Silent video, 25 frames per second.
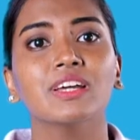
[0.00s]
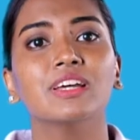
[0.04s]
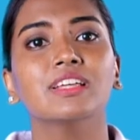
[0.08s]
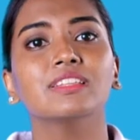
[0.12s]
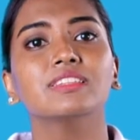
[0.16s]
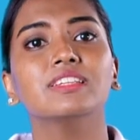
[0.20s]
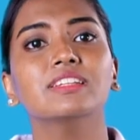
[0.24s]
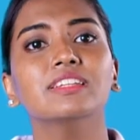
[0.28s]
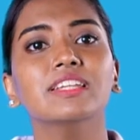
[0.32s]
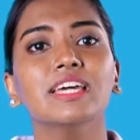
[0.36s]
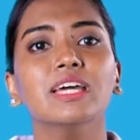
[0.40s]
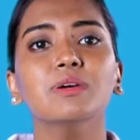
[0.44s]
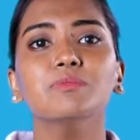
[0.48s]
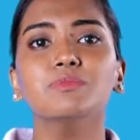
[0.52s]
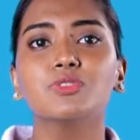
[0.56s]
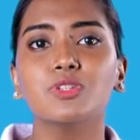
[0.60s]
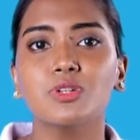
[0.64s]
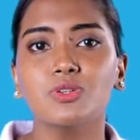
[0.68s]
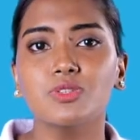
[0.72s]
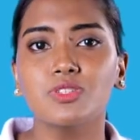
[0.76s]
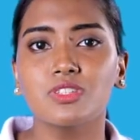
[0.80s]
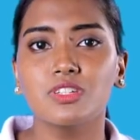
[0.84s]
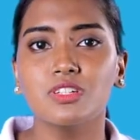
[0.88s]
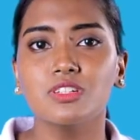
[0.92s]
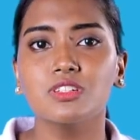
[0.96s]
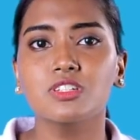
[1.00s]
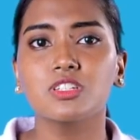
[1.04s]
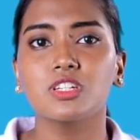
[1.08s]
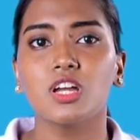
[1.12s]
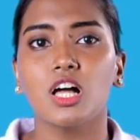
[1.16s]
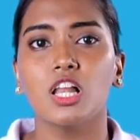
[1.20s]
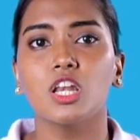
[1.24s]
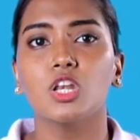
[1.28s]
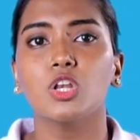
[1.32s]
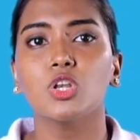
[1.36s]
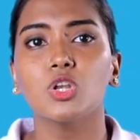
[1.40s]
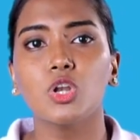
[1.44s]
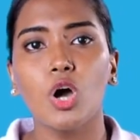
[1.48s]
The name chosen
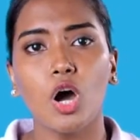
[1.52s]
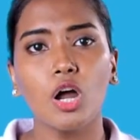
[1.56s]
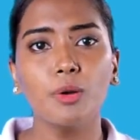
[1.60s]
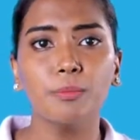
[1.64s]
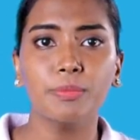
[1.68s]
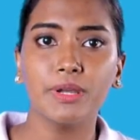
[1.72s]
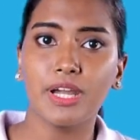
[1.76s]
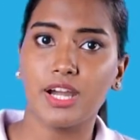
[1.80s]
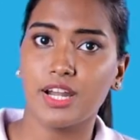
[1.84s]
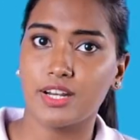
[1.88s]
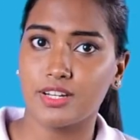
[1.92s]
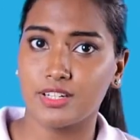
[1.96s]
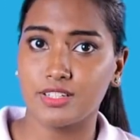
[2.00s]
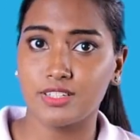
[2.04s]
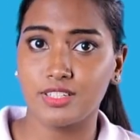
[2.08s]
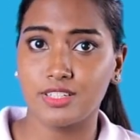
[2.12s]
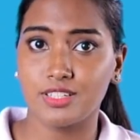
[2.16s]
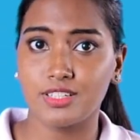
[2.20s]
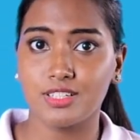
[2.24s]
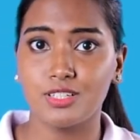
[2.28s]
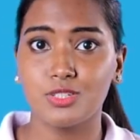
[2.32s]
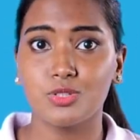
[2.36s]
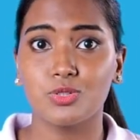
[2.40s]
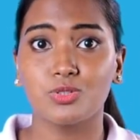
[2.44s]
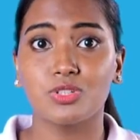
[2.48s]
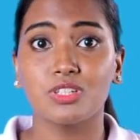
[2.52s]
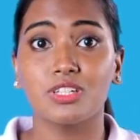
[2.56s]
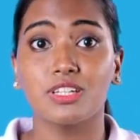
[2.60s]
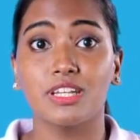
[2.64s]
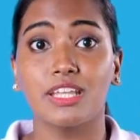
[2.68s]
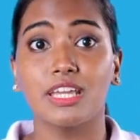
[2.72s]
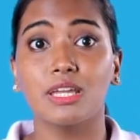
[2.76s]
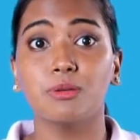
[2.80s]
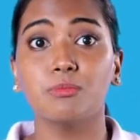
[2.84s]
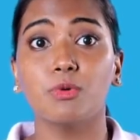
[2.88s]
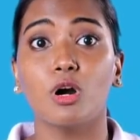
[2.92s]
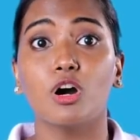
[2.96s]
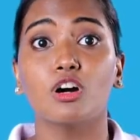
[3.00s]
shall not be identical to the
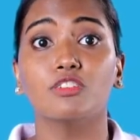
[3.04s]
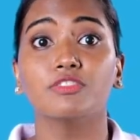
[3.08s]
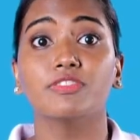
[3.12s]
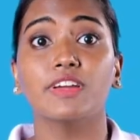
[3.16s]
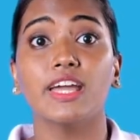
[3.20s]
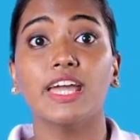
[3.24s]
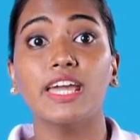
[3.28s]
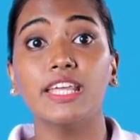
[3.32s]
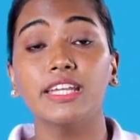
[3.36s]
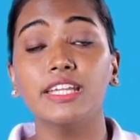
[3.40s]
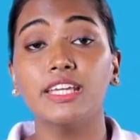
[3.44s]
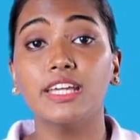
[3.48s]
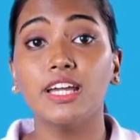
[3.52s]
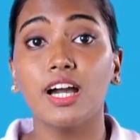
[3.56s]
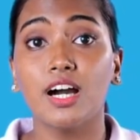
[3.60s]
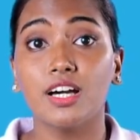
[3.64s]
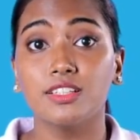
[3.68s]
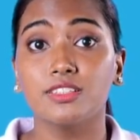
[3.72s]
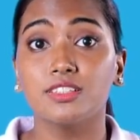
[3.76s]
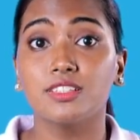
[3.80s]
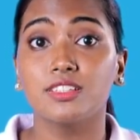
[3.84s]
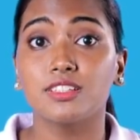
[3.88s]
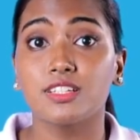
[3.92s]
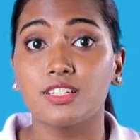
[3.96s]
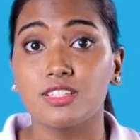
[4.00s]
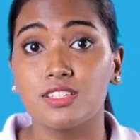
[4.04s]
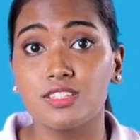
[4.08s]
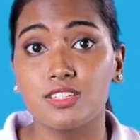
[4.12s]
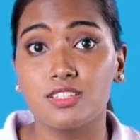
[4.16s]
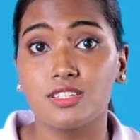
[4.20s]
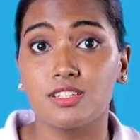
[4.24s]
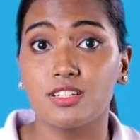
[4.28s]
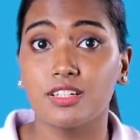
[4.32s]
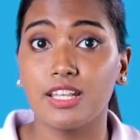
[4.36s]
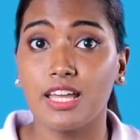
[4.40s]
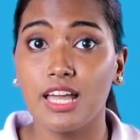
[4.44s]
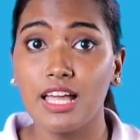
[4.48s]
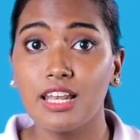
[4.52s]
name of any other
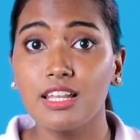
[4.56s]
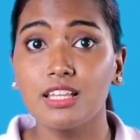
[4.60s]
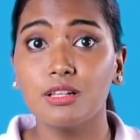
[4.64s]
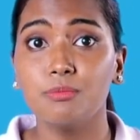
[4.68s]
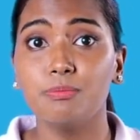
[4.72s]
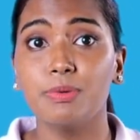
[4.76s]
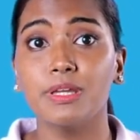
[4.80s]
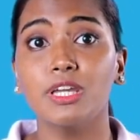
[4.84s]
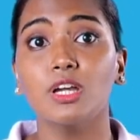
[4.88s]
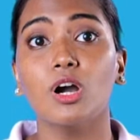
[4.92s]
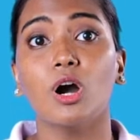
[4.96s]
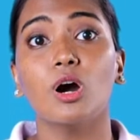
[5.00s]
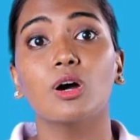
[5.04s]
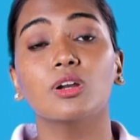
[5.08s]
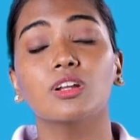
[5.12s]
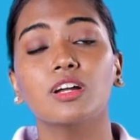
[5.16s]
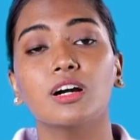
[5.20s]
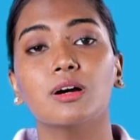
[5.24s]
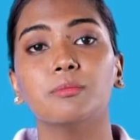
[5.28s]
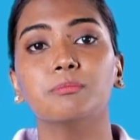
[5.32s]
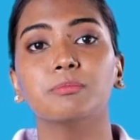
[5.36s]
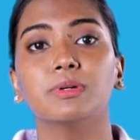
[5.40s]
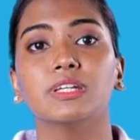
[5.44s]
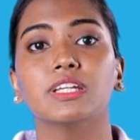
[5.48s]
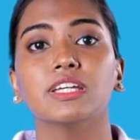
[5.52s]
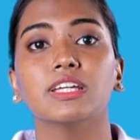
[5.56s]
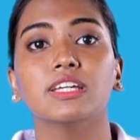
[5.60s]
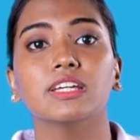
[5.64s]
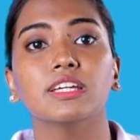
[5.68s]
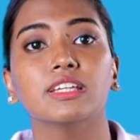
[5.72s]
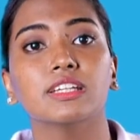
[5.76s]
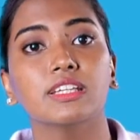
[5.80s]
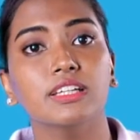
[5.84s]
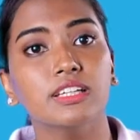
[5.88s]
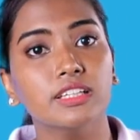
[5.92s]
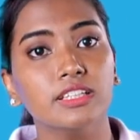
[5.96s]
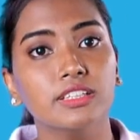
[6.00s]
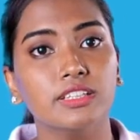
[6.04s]
registered LLP or company
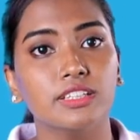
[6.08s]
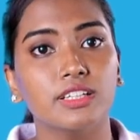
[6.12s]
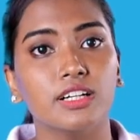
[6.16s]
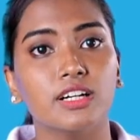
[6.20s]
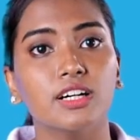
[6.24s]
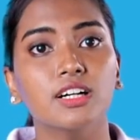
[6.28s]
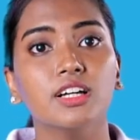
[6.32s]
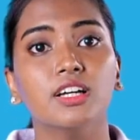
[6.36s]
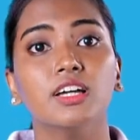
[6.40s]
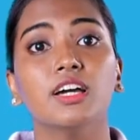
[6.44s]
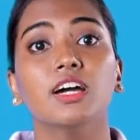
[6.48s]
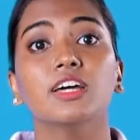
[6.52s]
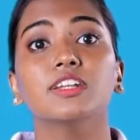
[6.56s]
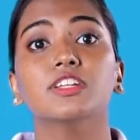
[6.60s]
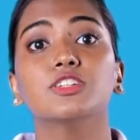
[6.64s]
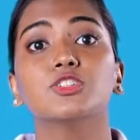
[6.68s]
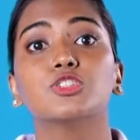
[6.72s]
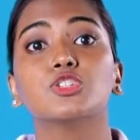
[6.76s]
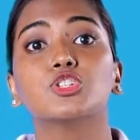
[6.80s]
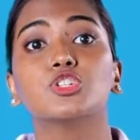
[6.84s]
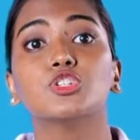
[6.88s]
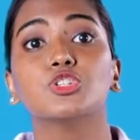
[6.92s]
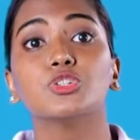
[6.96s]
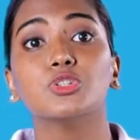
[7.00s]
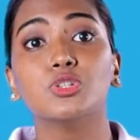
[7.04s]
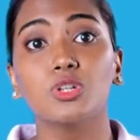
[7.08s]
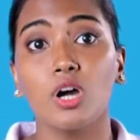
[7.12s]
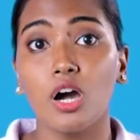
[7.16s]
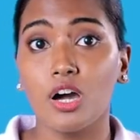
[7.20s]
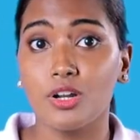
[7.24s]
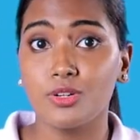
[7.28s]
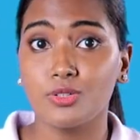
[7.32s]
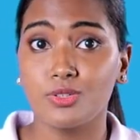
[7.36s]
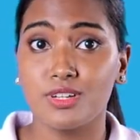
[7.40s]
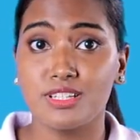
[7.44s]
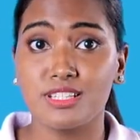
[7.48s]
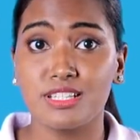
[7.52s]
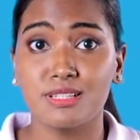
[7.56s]
in India, and it should
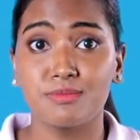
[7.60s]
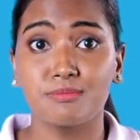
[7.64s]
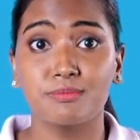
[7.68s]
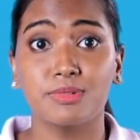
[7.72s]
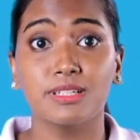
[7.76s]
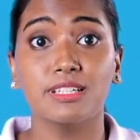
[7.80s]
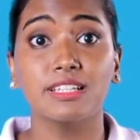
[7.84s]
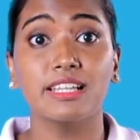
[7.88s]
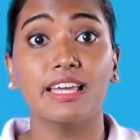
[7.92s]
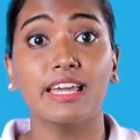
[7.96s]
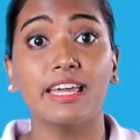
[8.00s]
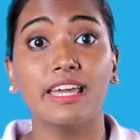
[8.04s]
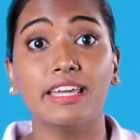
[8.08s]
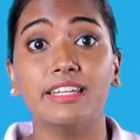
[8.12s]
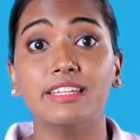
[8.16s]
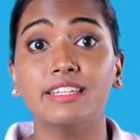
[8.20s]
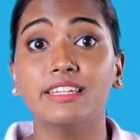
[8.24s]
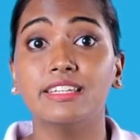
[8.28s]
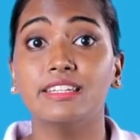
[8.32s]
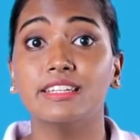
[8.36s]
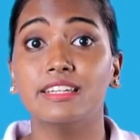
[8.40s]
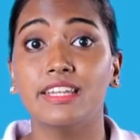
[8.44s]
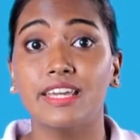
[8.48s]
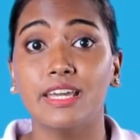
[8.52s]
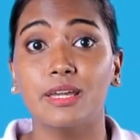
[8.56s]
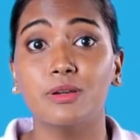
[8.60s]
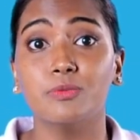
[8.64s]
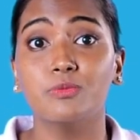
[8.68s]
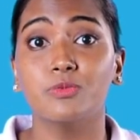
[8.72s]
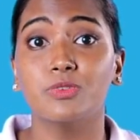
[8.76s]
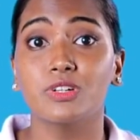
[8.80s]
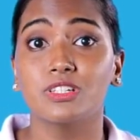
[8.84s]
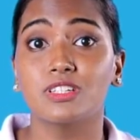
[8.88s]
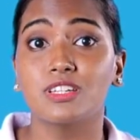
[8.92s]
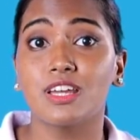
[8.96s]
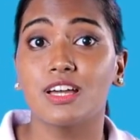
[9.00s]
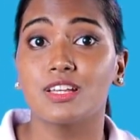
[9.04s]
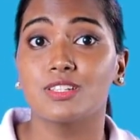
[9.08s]
not resemble any name
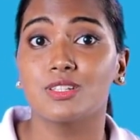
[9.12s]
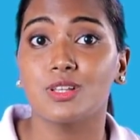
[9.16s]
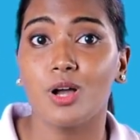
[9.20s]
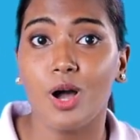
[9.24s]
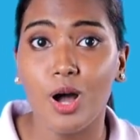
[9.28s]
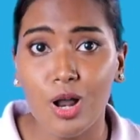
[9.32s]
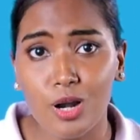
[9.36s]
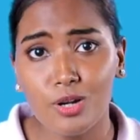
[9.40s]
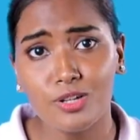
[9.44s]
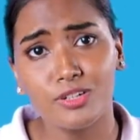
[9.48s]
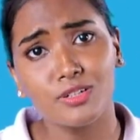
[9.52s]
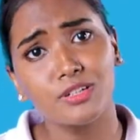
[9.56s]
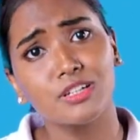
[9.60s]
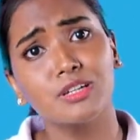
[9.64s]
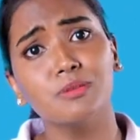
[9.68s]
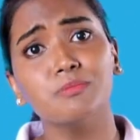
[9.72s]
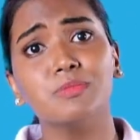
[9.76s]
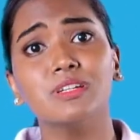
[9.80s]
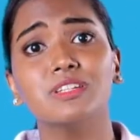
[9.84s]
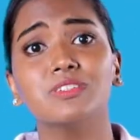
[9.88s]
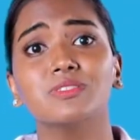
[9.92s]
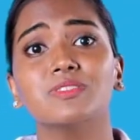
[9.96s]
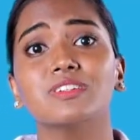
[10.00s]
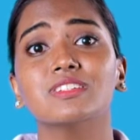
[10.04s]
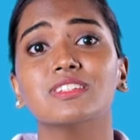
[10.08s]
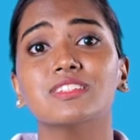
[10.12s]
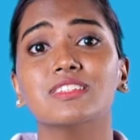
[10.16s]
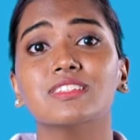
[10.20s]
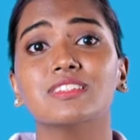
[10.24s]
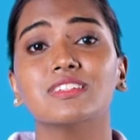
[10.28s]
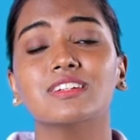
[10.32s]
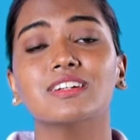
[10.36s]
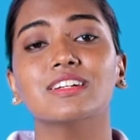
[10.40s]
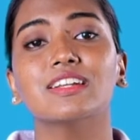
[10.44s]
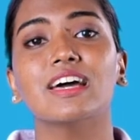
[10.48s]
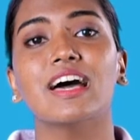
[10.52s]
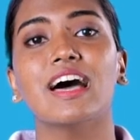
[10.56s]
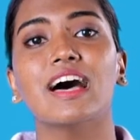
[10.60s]
which has already been
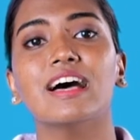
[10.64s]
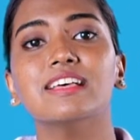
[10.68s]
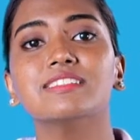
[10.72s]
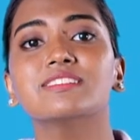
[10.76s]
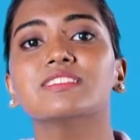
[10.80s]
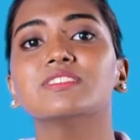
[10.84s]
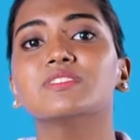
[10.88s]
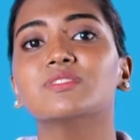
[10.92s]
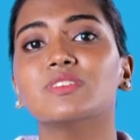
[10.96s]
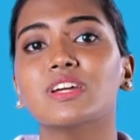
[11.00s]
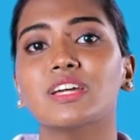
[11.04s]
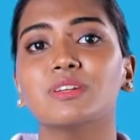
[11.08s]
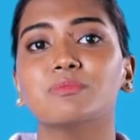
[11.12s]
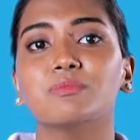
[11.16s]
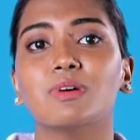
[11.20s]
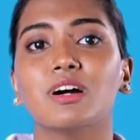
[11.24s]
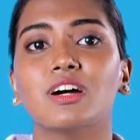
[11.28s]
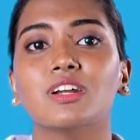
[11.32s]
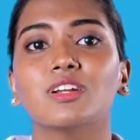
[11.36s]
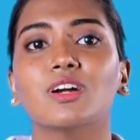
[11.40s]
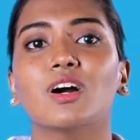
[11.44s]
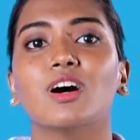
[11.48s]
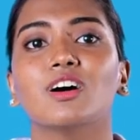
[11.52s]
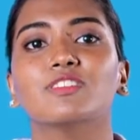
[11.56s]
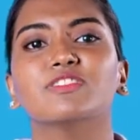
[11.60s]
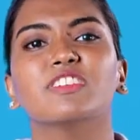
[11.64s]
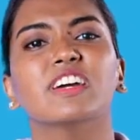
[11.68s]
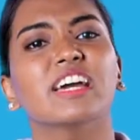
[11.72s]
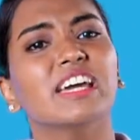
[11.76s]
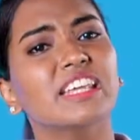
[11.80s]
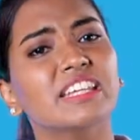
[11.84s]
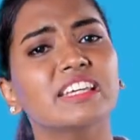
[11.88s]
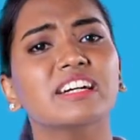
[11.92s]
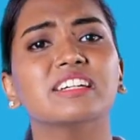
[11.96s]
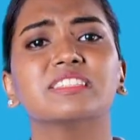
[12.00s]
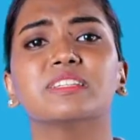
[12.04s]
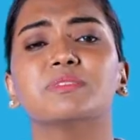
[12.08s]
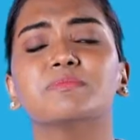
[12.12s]
registered as a trademark of
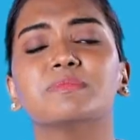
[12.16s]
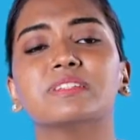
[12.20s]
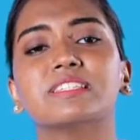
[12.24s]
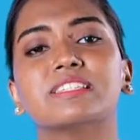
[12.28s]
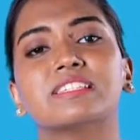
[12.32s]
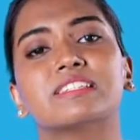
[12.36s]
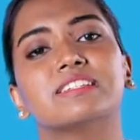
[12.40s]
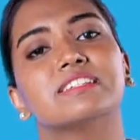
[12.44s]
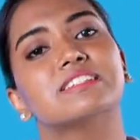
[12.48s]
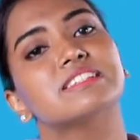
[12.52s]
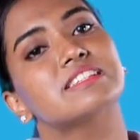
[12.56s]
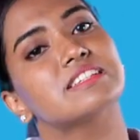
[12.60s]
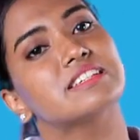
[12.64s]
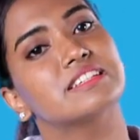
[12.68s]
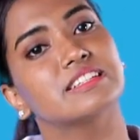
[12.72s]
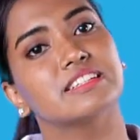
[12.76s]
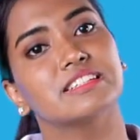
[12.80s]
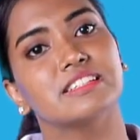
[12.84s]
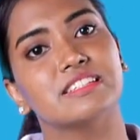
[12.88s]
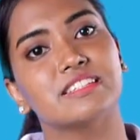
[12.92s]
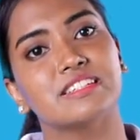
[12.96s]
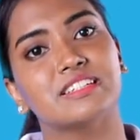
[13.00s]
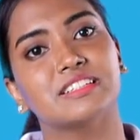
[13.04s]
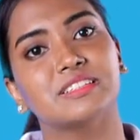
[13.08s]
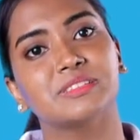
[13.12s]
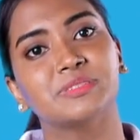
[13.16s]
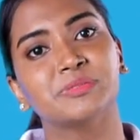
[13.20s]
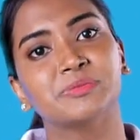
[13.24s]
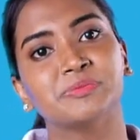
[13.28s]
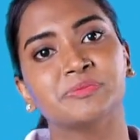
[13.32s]
any other business in India.